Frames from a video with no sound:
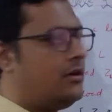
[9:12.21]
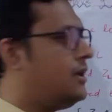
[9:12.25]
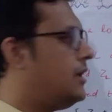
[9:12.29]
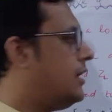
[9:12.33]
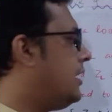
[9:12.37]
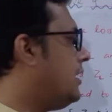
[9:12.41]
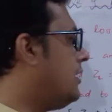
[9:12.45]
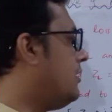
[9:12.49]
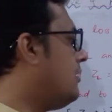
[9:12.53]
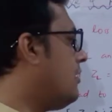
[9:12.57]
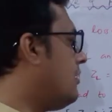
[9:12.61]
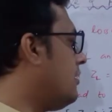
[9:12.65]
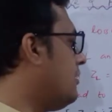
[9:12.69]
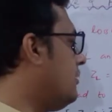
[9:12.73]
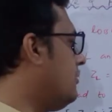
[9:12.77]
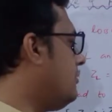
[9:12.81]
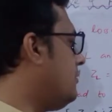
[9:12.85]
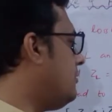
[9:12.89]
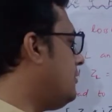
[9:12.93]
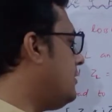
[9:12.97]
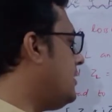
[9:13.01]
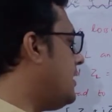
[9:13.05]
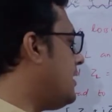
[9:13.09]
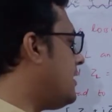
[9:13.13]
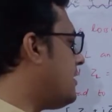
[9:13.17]
in order to
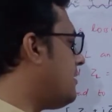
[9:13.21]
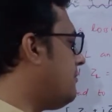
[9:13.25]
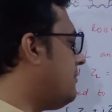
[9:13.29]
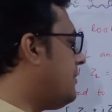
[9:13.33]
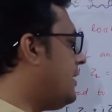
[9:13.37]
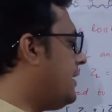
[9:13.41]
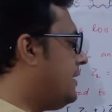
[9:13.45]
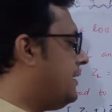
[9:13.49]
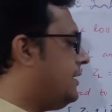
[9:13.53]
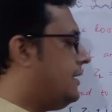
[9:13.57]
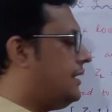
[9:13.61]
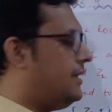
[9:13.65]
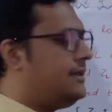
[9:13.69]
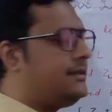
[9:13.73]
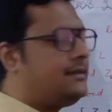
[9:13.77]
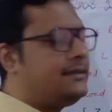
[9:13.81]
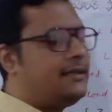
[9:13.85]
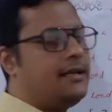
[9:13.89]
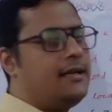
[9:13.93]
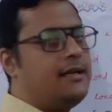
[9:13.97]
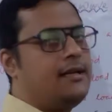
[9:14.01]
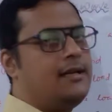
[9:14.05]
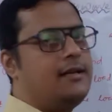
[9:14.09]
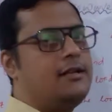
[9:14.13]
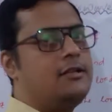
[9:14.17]
determine this
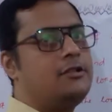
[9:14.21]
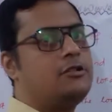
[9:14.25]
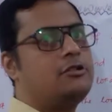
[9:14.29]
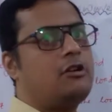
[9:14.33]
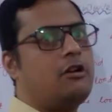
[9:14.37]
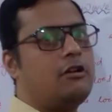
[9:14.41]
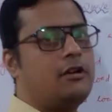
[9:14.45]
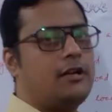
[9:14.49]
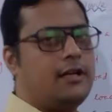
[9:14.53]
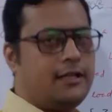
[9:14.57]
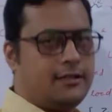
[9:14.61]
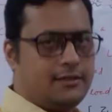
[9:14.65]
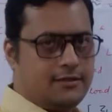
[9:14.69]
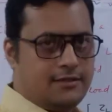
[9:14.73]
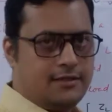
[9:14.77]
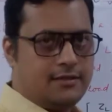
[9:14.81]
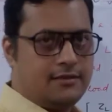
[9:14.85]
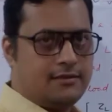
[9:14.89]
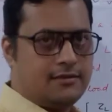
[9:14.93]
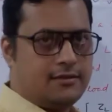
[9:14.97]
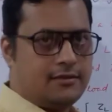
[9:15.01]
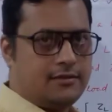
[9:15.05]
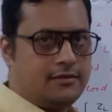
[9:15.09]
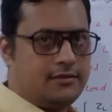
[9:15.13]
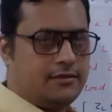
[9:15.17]
shortest
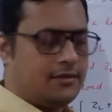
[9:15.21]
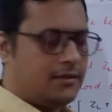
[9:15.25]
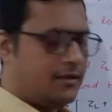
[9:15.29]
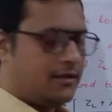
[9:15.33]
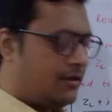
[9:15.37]
distance.